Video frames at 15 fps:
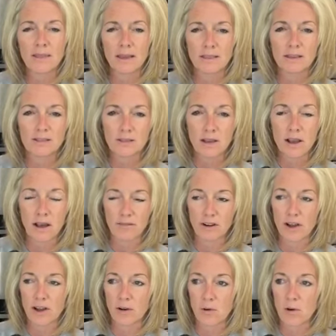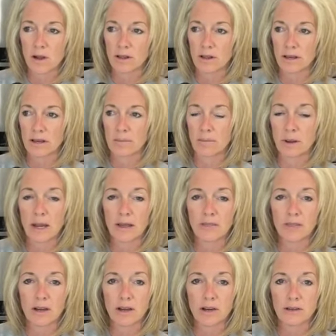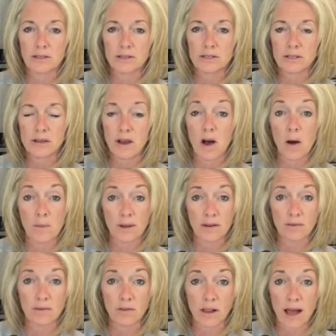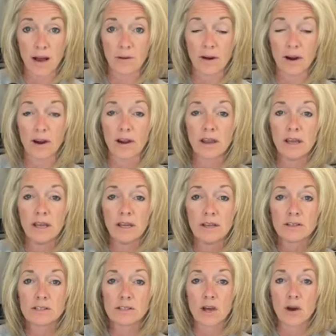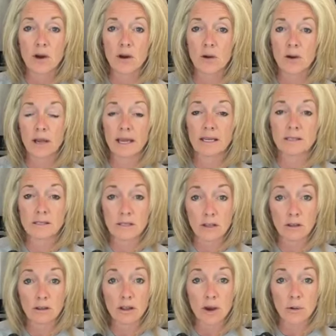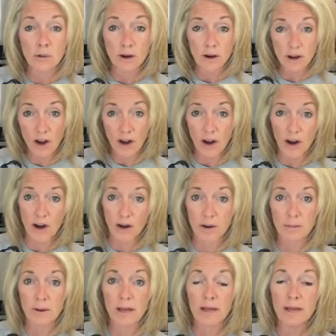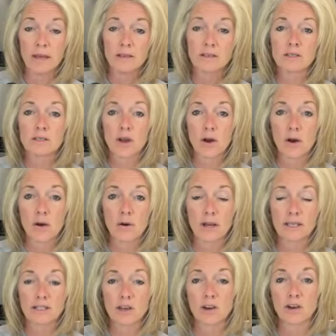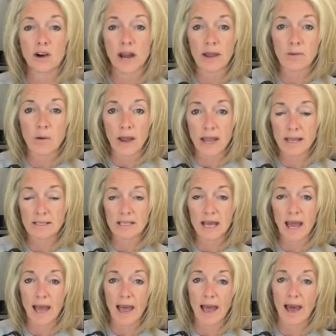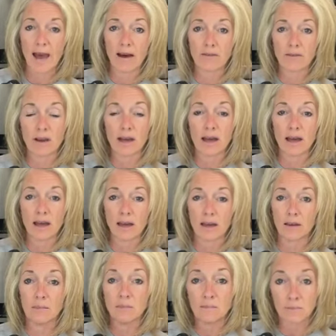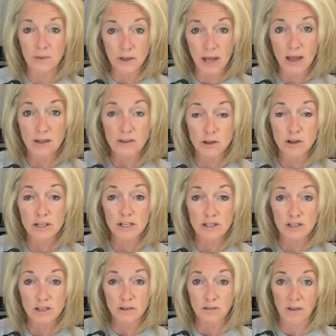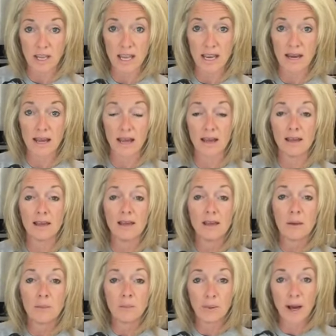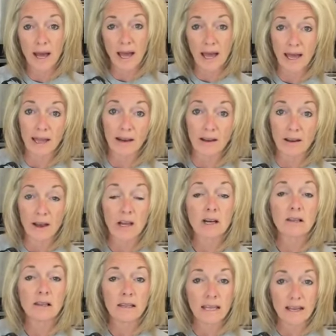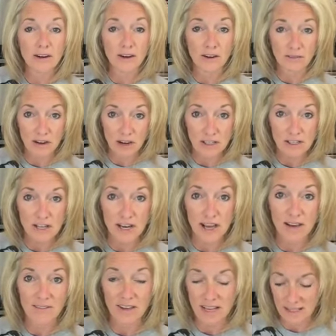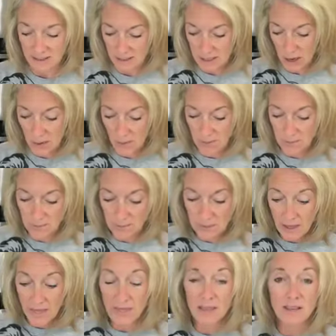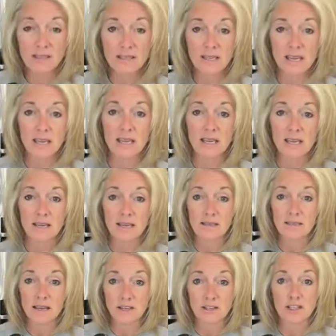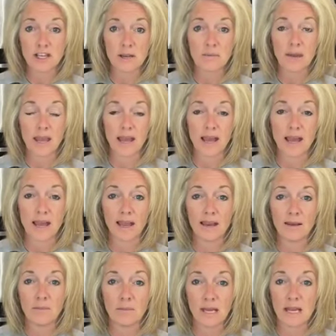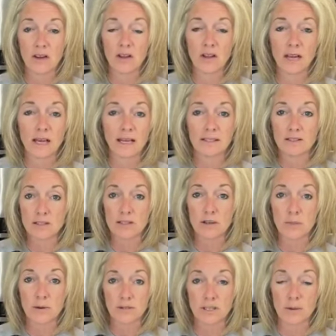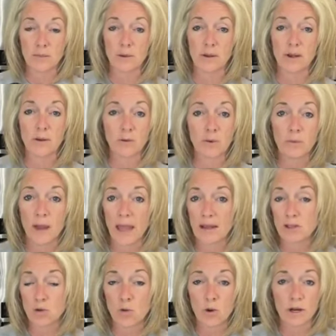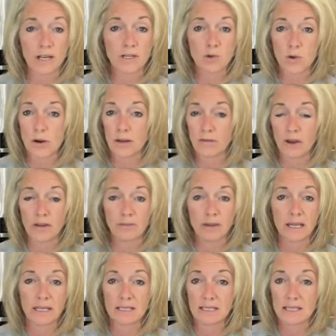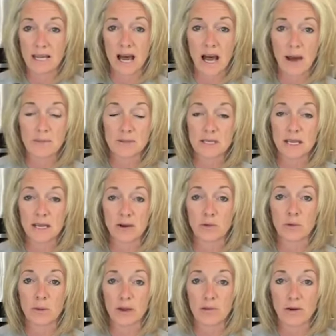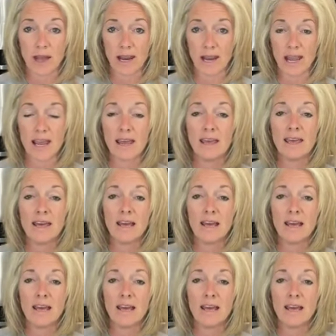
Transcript: I think there's avocado oil in it, but there's almond flour. So it's lower carb. So it's a great way to have a traditional fajita, but a cleaner version of it. So this is a sheet pan meal, and it's super simple. It will bake 20-25 minutes tops, and it will be ready.